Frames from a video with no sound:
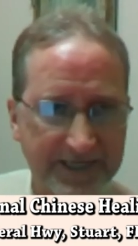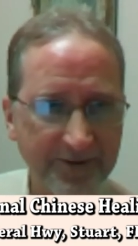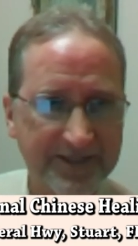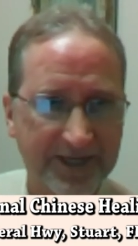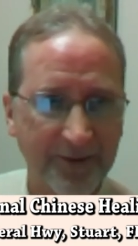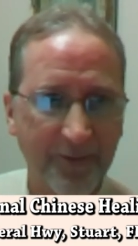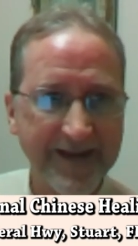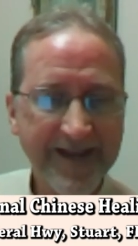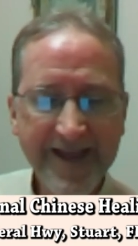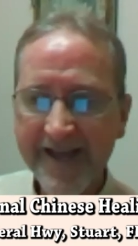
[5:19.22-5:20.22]
do to
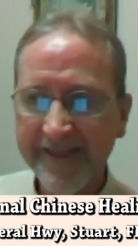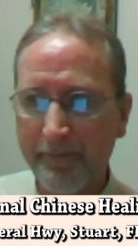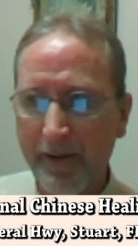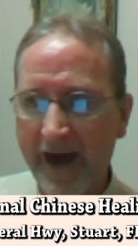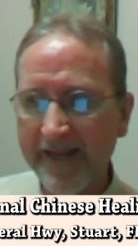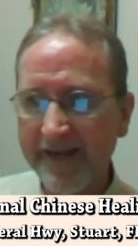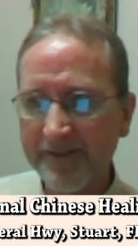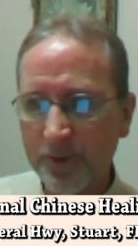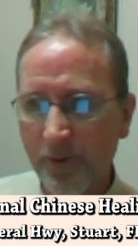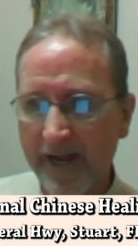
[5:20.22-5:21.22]
it, the body
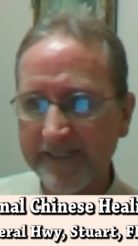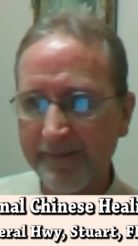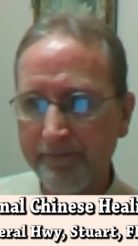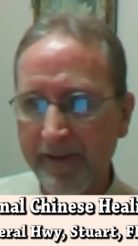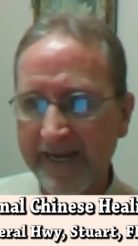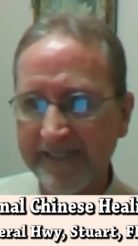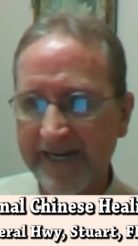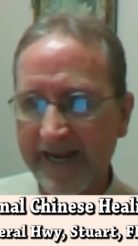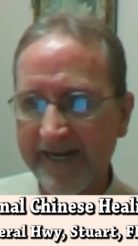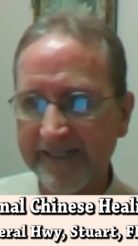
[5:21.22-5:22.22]
tries to
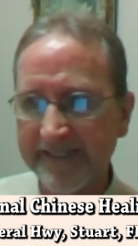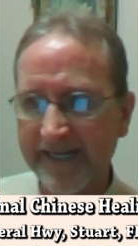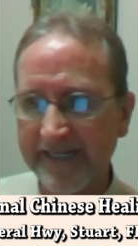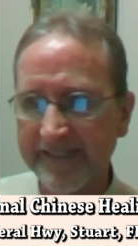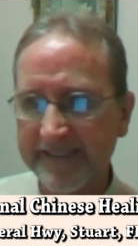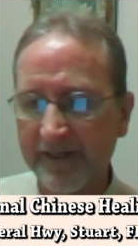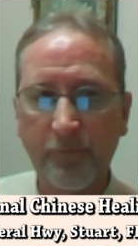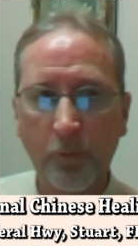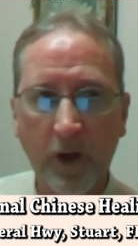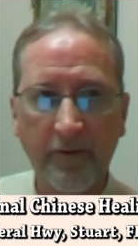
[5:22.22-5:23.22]
maintain a sense of,
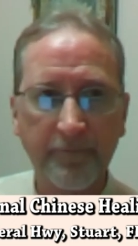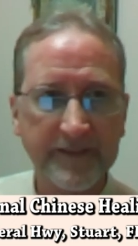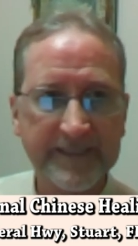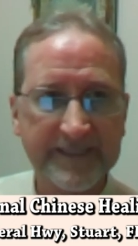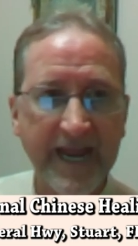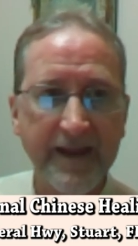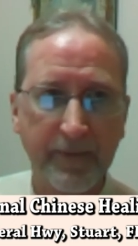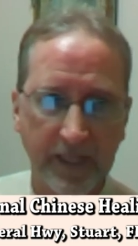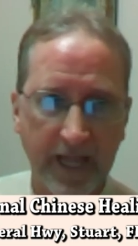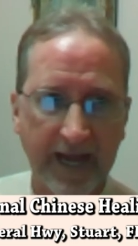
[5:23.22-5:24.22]
of
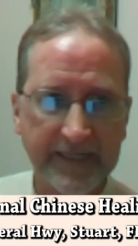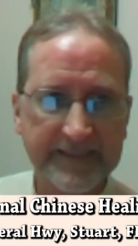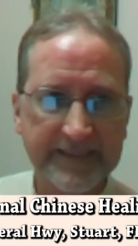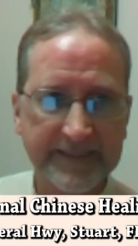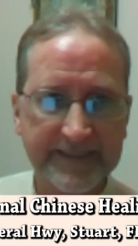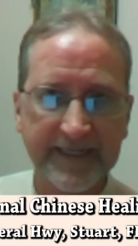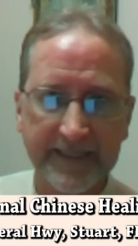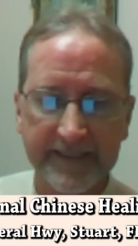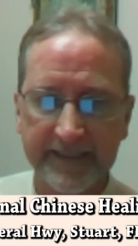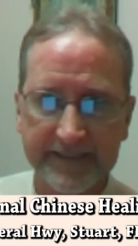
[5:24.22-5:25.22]
stabilized
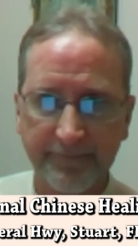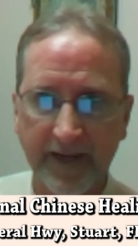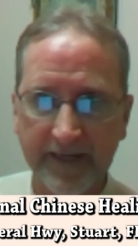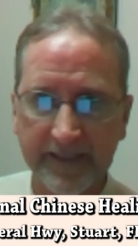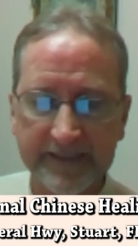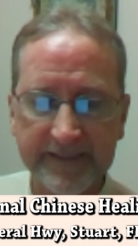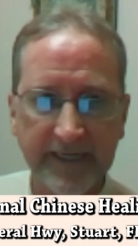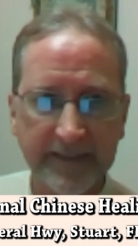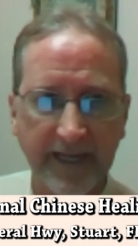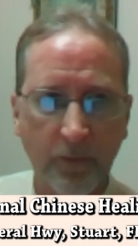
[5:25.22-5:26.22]
sickness, if I could say
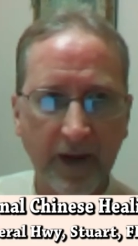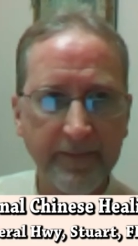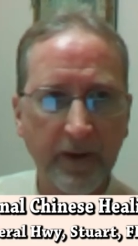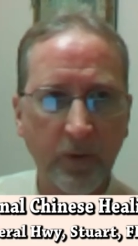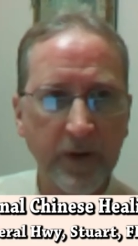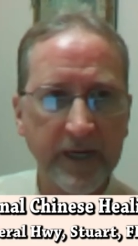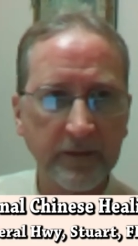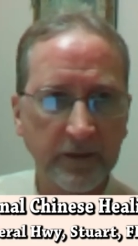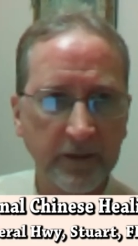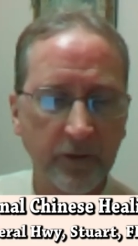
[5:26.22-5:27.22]
it that way, but we
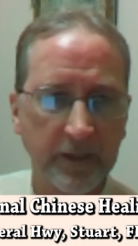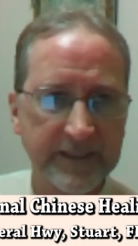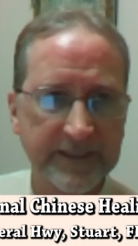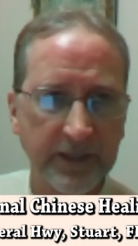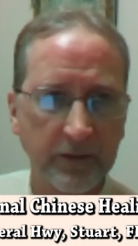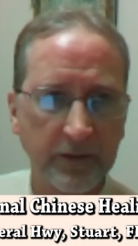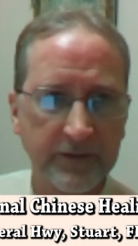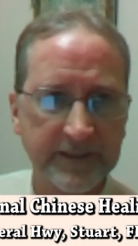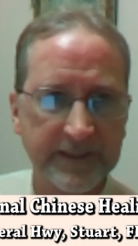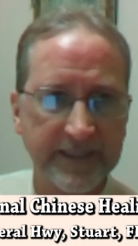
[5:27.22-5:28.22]
literally start
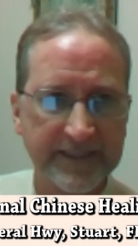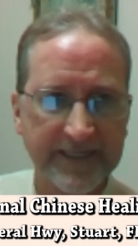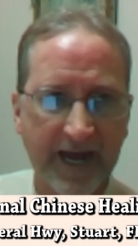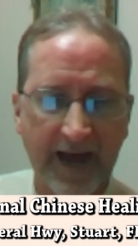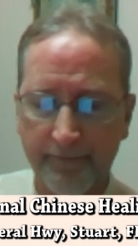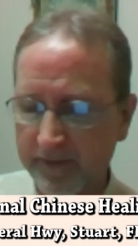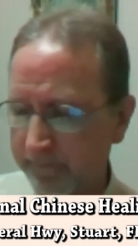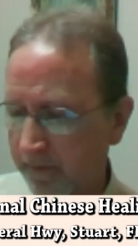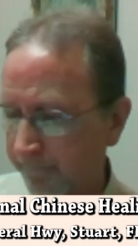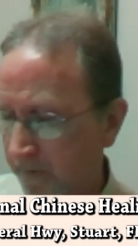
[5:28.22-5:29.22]
losing this optimum